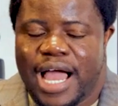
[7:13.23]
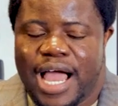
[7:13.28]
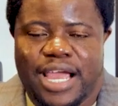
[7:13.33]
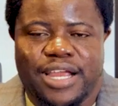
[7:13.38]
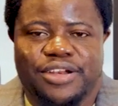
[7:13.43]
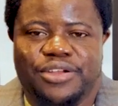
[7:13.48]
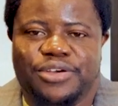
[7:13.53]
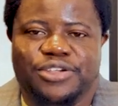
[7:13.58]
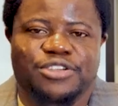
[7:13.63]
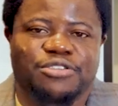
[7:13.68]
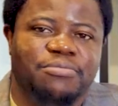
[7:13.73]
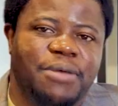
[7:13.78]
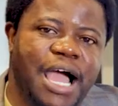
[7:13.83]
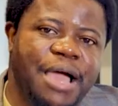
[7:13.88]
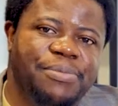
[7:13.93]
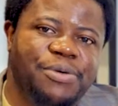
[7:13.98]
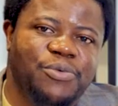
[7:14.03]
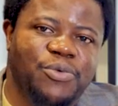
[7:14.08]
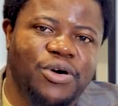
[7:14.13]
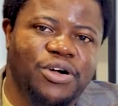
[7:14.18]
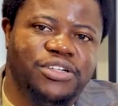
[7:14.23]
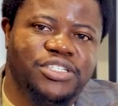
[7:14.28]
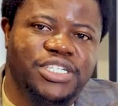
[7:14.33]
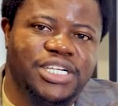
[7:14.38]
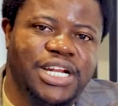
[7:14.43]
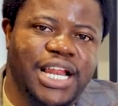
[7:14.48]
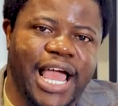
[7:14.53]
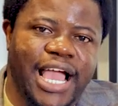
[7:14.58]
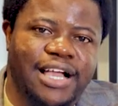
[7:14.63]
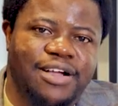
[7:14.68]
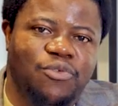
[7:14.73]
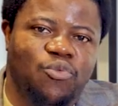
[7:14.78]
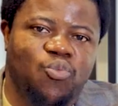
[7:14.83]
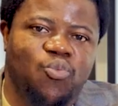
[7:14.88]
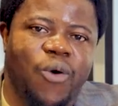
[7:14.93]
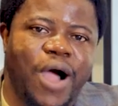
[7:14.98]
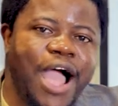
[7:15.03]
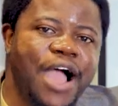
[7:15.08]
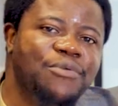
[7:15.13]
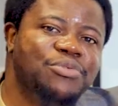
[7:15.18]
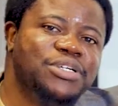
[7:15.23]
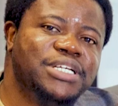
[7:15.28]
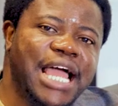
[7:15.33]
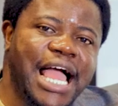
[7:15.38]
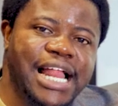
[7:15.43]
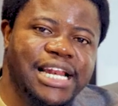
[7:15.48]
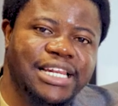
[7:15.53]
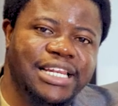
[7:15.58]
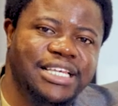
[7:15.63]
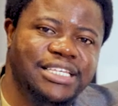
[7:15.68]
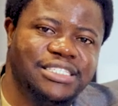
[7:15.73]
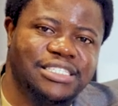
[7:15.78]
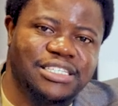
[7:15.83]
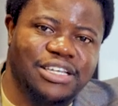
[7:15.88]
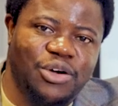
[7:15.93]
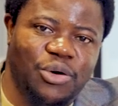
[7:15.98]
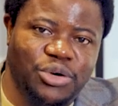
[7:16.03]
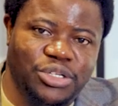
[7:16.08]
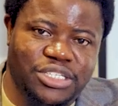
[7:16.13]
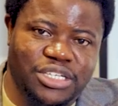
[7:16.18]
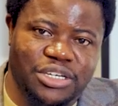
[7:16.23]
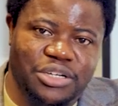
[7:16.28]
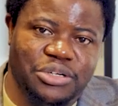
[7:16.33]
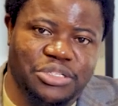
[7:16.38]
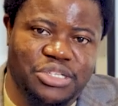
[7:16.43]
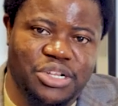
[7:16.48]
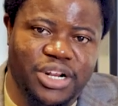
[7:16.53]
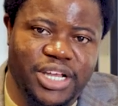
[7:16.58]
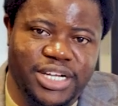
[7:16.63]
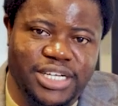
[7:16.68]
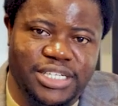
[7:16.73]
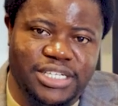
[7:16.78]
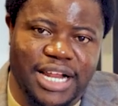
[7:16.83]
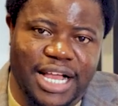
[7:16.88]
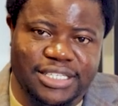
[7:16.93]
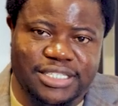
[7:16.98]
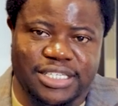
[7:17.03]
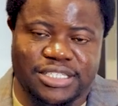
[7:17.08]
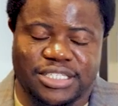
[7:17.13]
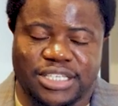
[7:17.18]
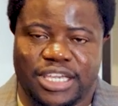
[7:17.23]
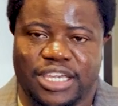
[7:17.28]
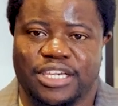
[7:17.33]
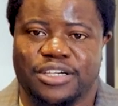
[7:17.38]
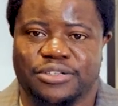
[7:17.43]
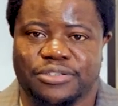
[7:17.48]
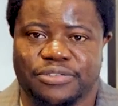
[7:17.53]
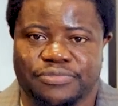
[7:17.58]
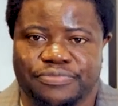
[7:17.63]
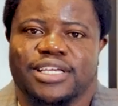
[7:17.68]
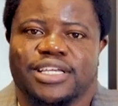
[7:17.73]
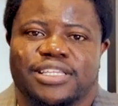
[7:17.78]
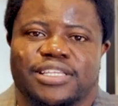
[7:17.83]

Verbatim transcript: I know you might be wondering like, why would I list continuous learning as a skill?